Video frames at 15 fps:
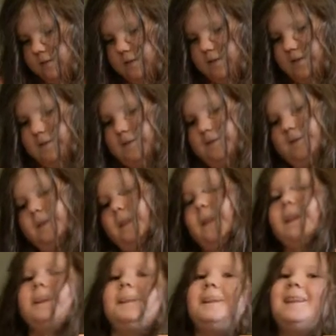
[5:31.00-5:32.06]

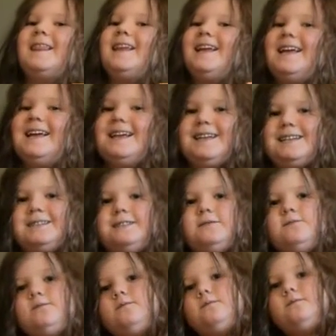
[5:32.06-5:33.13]

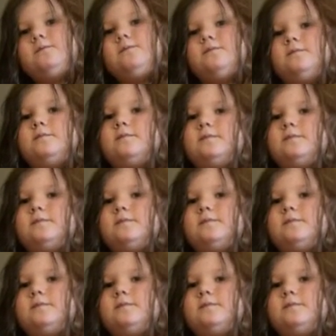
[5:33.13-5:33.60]
No words are spoken by the person on screen.